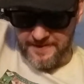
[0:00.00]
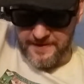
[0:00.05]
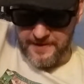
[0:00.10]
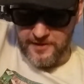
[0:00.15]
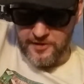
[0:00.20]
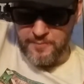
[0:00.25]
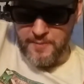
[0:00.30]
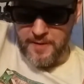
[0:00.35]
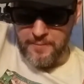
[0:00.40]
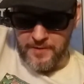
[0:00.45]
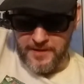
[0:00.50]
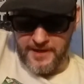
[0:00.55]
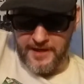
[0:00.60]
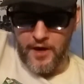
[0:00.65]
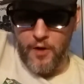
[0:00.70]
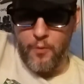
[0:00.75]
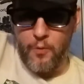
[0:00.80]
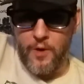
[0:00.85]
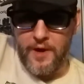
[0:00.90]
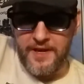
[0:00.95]
think this might be
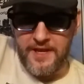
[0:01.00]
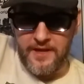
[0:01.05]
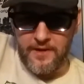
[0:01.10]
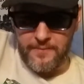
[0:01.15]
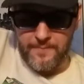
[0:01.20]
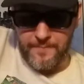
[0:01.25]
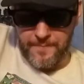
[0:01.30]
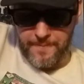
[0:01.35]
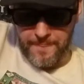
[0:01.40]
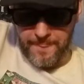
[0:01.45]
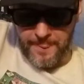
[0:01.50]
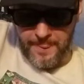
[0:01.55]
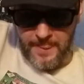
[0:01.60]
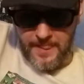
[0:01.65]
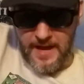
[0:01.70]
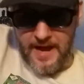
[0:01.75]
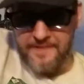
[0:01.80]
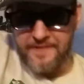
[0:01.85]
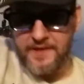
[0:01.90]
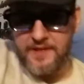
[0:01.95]
like a one hit.
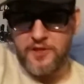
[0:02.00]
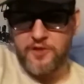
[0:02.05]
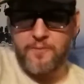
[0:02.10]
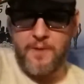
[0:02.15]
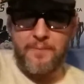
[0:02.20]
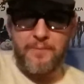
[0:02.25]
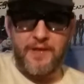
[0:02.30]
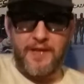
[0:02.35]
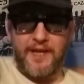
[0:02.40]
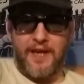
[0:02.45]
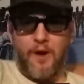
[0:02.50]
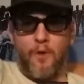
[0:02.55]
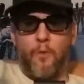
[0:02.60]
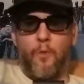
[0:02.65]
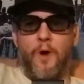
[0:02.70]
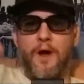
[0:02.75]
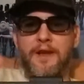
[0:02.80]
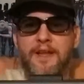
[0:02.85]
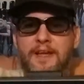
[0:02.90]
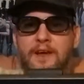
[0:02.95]
I think this might be like a
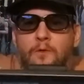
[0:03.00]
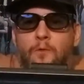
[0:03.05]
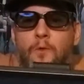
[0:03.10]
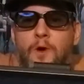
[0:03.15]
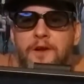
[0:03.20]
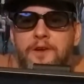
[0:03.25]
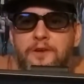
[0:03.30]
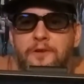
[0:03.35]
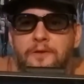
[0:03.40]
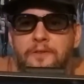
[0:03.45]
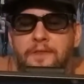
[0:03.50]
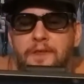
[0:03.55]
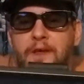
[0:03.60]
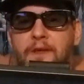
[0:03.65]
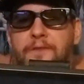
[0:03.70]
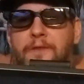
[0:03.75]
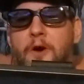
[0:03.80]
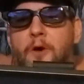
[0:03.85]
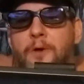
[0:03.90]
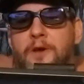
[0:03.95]
one-hit wonder
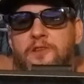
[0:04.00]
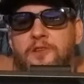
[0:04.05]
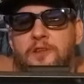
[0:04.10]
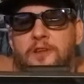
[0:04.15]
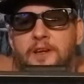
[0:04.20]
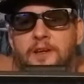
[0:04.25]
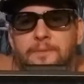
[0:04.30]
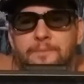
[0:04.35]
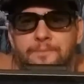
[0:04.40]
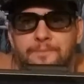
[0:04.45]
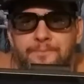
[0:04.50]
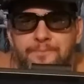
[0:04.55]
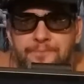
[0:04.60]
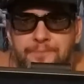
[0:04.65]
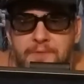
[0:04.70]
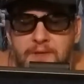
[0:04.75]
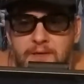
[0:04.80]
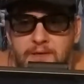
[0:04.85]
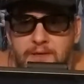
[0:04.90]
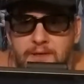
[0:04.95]
thing, though, isn't it?
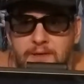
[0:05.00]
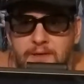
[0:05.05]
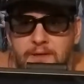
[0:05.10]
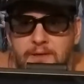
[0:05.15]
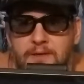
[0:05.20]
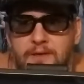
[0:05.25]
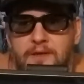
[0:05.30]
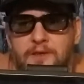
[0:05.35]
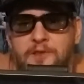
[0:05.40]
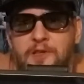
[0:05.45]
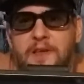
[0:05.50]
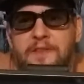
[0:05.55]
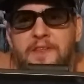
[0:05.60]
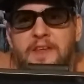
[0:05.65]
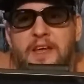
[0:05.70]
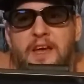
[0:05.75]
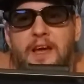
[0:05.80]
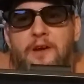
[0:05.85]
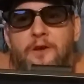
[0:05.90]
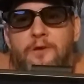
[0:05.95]
Because I
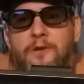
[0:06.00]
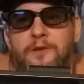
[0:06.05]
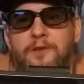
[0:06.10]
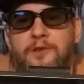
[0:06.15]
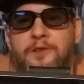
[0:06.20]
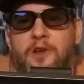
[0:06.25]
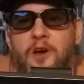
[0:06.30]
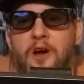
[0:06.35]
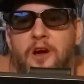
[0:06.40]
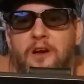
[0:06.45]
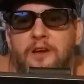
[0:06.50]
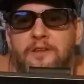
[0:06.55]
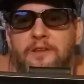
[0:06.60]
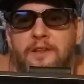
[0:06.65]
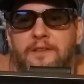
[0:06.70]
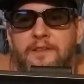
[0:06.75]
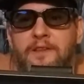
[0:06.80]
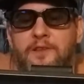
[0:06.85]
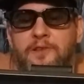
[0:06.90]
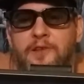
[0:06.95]
think I heard a song
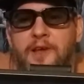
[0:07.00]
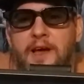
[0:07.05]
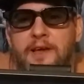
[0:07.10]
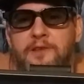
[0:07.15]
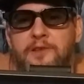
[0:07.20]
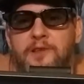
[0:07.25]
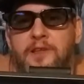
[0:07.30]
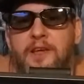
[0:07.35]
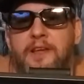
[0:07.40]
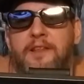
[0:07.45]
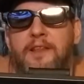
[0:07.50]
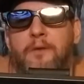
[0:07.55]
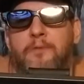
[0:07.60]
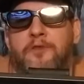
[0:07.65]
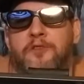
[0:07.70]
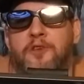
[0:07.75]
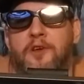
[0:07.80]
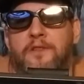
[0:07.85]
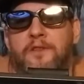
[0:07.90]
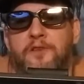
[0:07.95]
that these guys did that
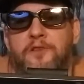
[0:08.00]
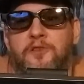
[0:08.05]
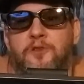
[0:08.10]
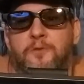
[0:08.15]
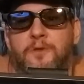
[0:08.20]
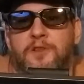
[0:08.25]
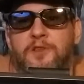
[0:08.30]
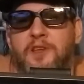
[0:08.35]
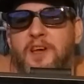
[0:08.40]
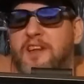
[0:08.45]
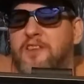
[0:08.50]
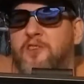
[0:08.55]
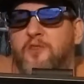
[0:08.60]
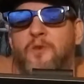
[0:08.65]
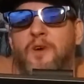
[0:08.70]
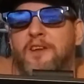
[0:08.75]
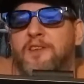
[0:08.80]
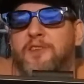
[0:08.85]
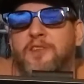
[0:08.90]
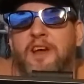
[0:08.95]
was on the Suicide
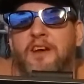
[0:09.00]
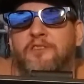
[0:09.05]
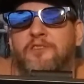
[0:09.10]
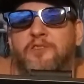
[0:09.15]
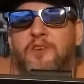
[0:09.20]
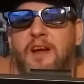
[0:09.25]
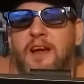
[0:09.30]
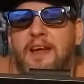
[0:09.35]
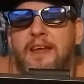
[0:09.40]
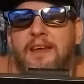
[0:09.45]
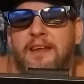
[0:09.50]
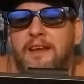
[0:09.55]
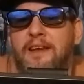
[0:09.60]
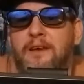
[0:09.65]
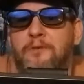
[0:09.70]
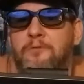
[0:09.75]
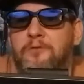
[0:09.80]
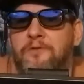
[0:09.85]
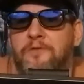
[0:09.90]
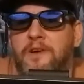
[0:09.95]
Squad soundtrack, and
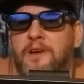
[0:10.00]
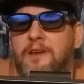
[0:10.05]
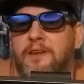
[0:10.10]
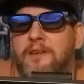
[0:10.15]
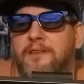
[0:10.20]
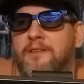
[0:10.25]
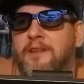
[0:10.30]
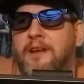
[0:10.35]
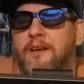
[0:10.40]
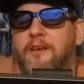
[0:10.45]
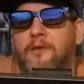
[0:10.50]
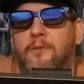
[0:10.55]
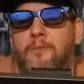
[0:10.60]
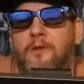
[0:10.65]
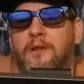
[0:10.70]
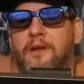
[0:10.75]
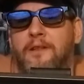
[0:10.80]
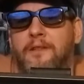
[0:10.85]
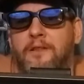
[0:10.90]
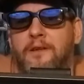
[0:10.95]
it was fucking
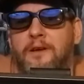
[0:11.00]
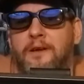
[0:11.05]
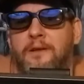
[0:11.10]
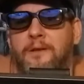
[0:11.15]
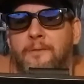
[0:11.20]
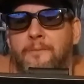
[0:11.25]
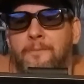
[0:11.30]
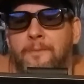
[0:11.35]
terrible, I thought.